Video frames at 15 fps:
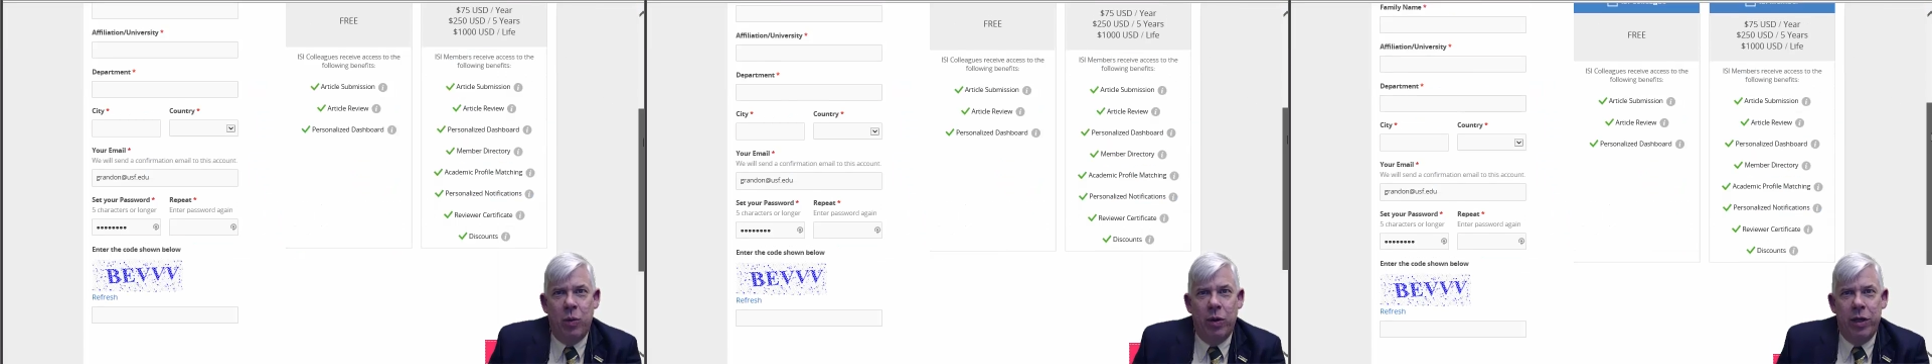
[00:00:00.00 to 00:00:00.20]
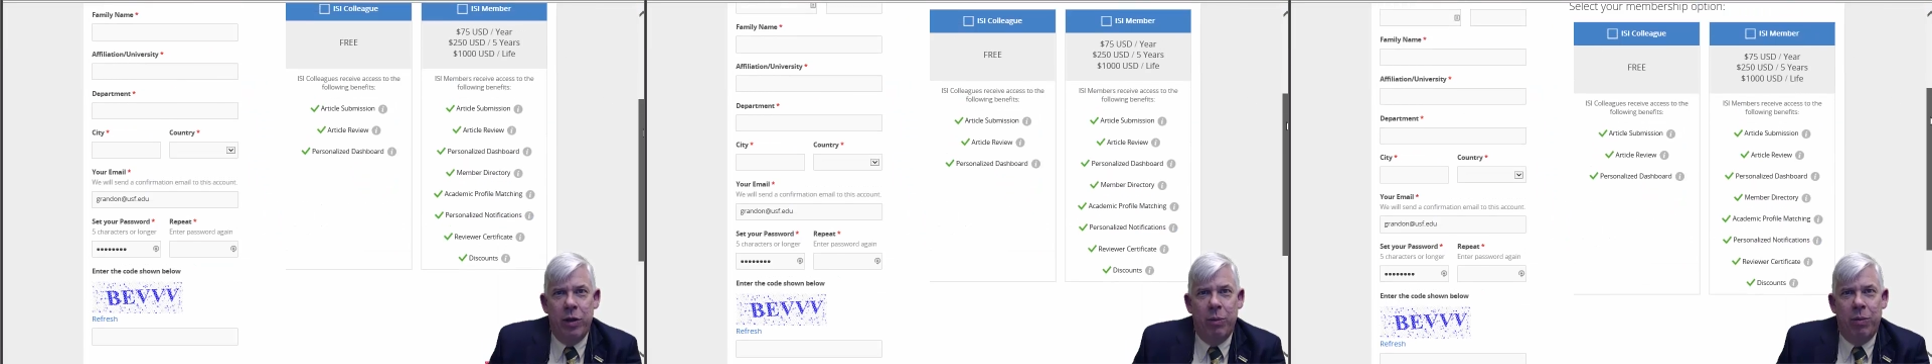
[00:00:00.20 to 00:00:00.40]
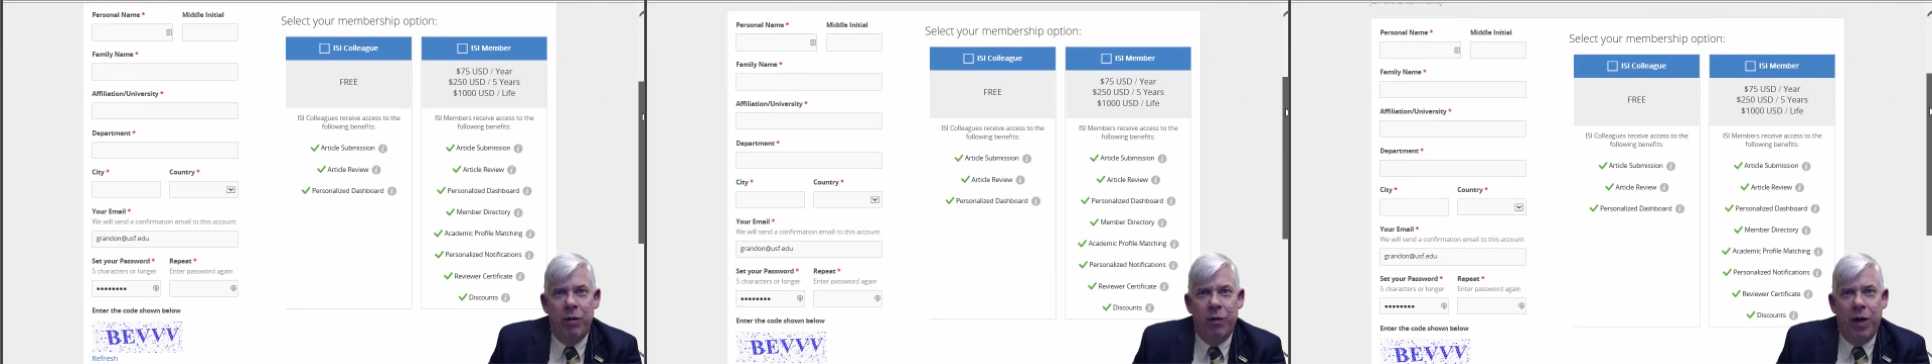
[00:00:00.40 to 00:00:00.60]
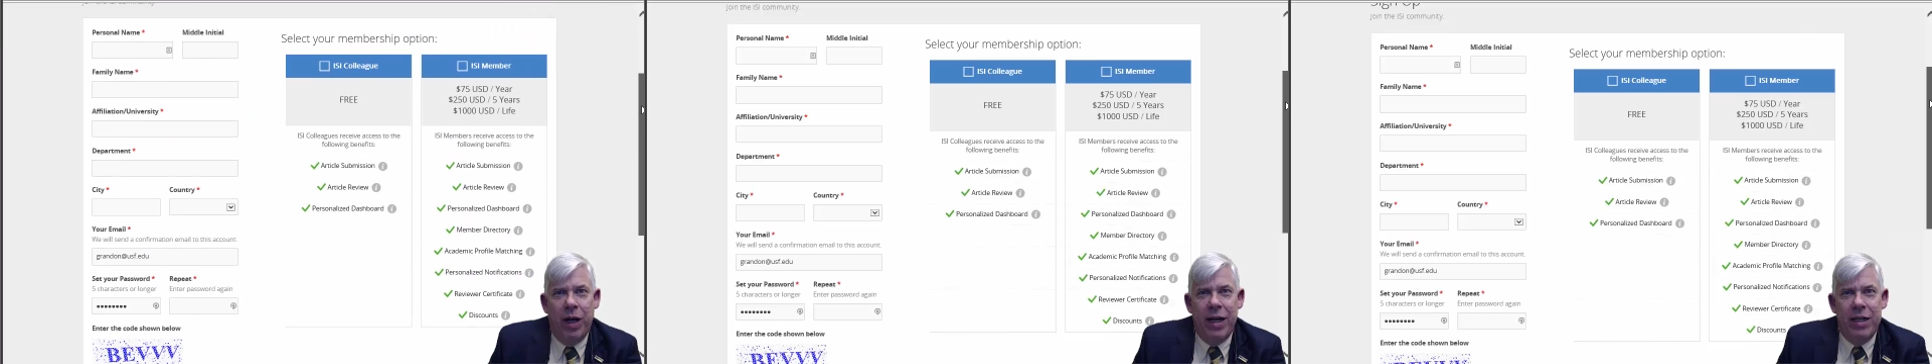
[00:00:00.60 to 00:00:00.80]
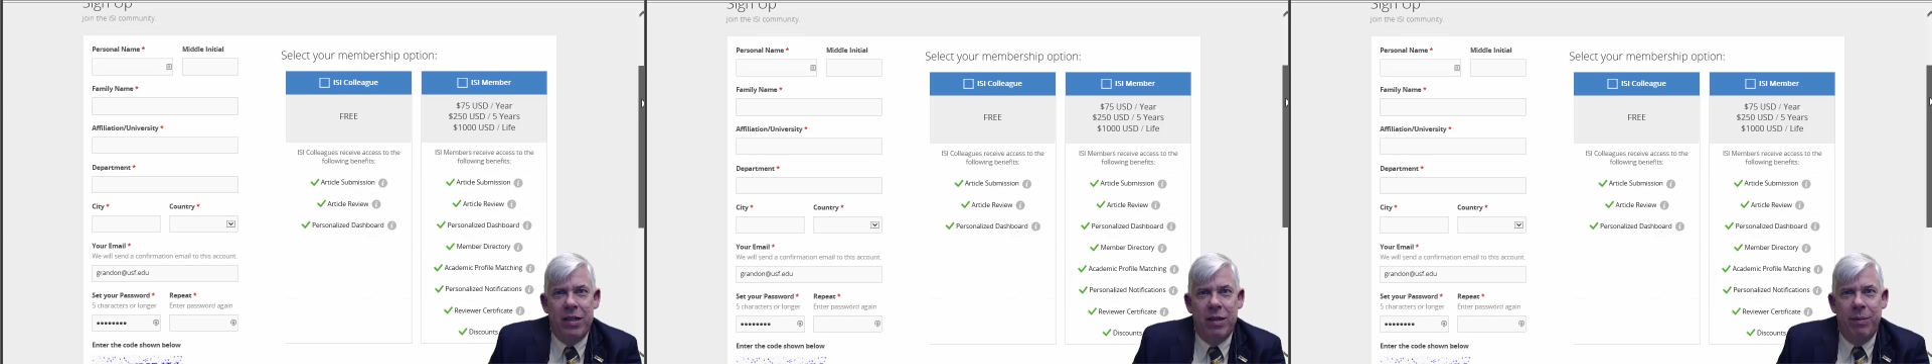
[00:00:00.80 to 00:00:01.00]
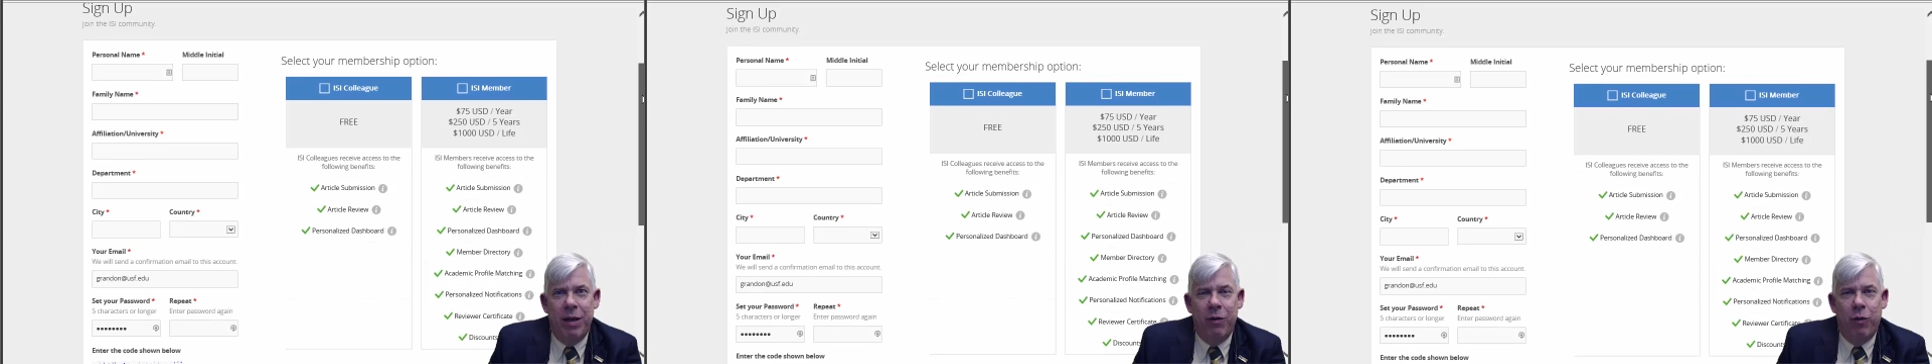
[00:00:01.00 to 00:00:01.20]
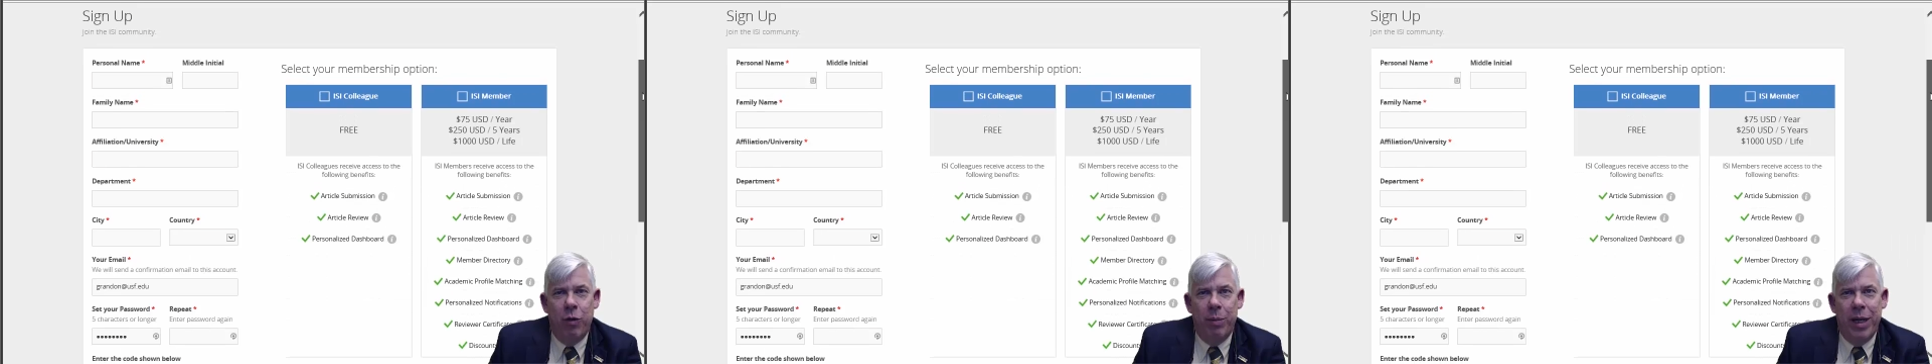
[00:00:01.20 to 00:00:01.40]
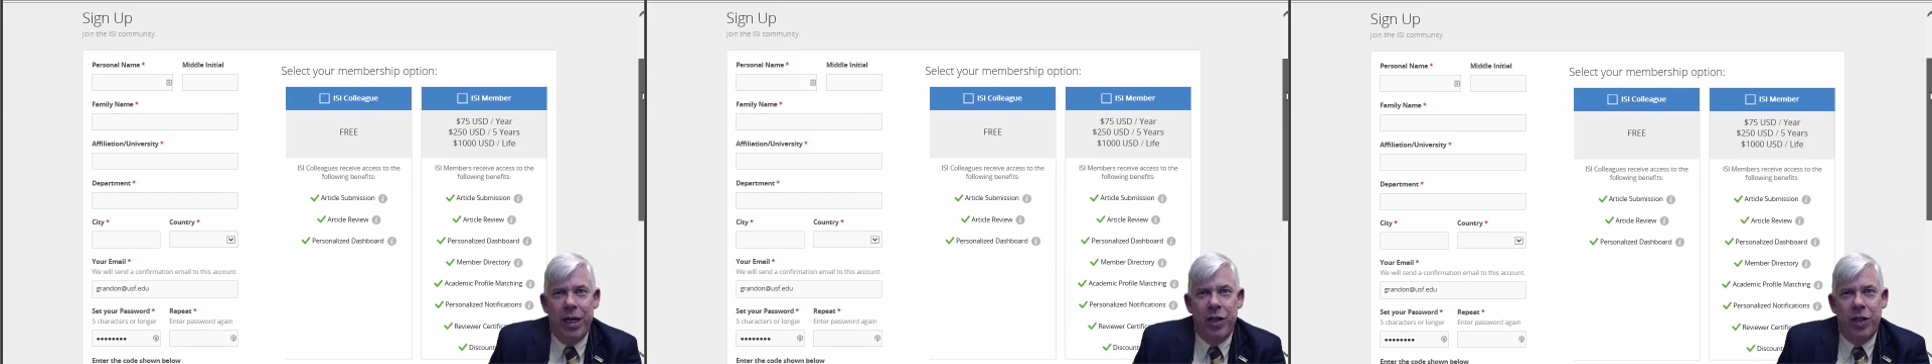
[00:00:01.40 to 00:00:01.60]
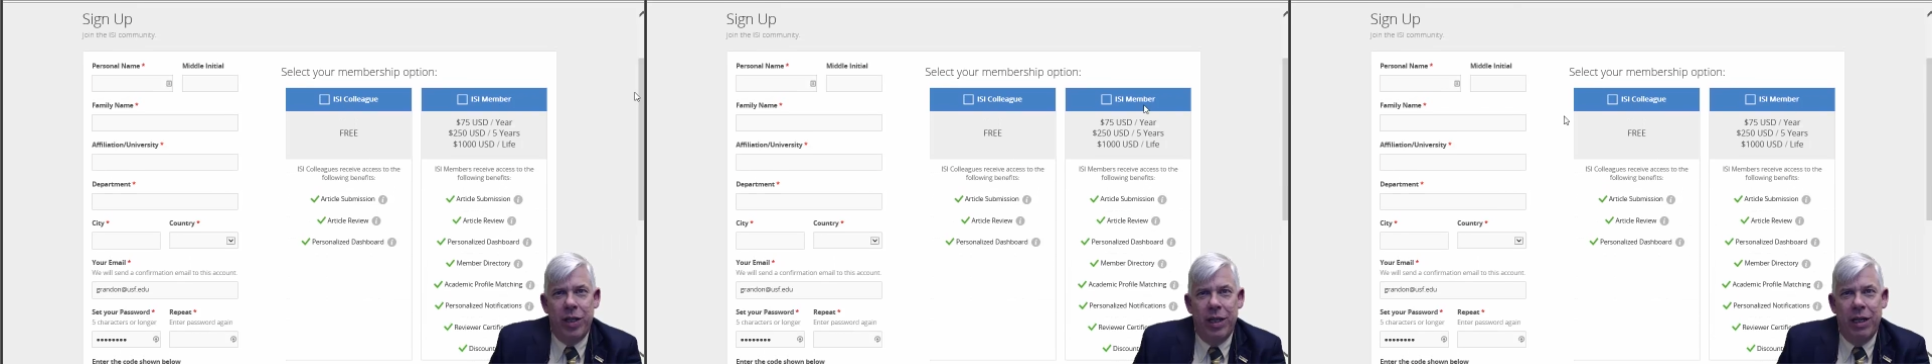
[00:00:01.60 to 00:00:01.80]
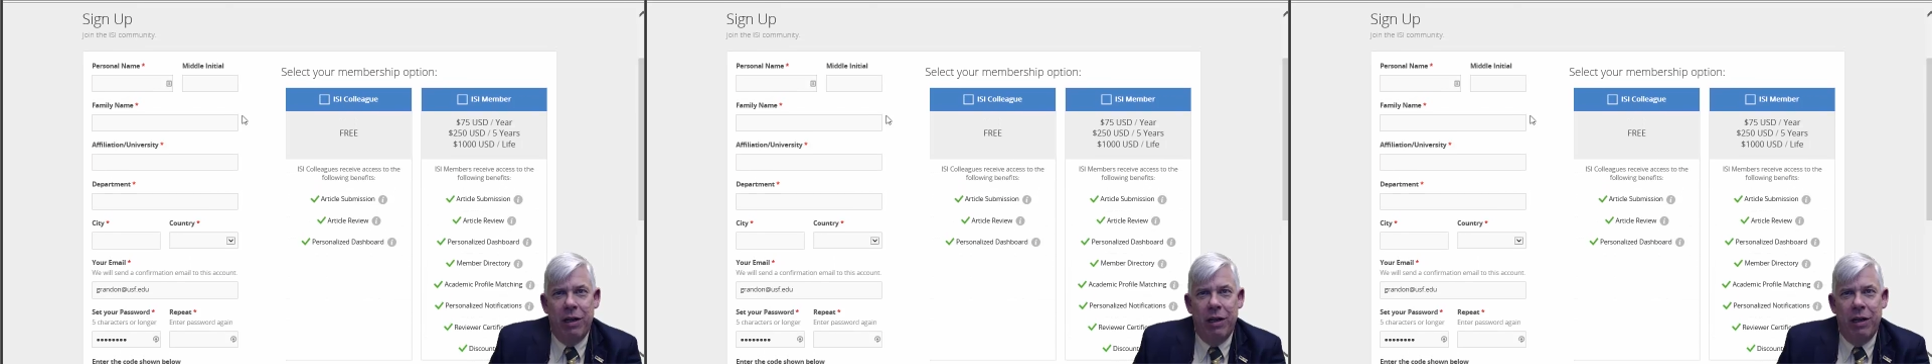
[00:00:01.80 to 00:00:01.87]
where you provide some information